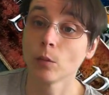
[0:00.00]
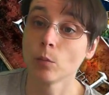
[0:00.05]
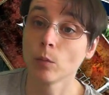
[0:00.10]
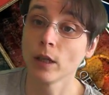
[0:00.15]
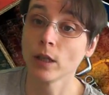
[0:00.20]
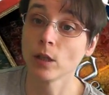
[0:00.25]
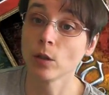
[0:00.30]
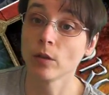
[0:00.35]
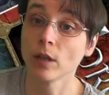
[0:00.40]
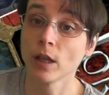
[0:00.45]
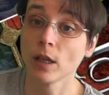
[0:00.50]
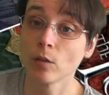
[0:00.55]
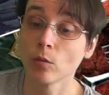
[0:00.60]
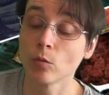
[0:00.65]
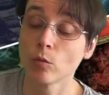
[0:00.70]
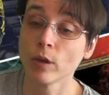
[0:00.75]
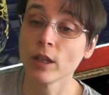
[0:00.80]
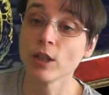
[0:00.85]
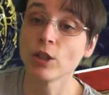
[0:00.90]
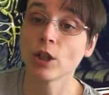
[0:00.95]
and when you
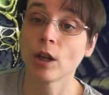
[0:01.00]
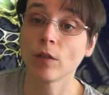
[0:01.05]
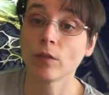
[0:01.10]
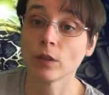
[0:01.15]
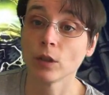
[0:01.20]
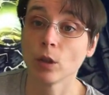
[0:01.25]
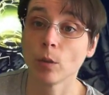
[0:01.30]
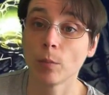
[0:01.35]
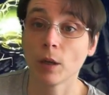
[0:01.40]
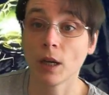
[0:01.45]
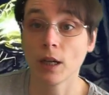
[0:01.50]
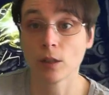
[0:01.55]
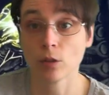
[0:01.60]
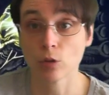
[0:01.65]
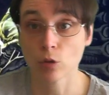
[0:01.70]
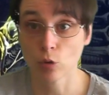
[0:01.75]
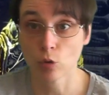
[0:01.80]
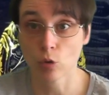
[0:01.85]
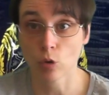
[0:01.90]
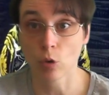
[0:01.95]
then reshuffle your
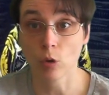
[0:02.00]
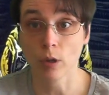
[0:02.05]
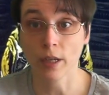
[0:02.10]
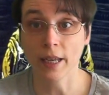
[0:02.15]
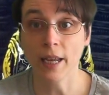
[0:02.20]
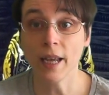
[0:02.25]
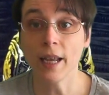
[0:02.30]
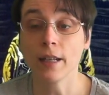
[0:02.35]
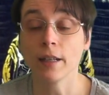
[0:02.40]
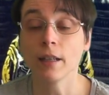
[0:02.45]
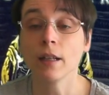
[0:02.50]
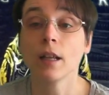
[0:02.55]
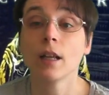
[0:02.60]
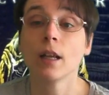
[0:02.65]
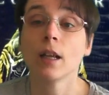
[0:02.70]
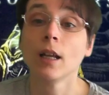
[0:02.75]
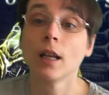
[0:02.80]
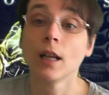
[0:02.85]
pile to draw again,